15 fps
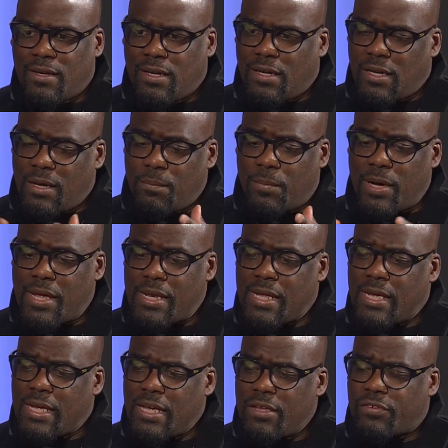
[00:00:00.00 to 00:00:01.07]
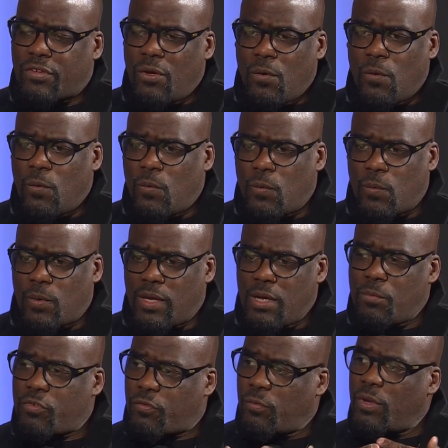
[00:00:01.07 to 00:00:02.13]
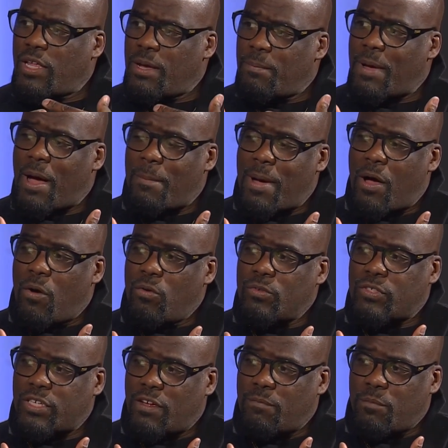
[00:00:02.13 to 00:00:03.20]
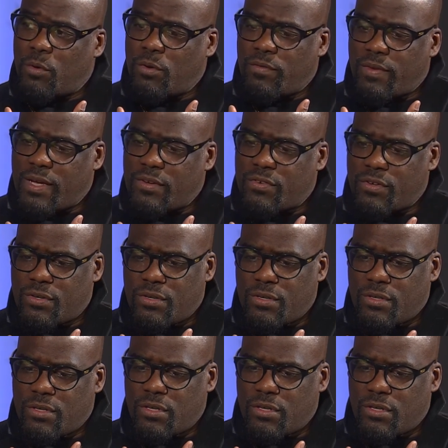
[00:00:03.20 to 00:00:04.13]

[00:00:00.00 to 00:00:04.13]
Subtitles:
And so it was really about my own self-motivation,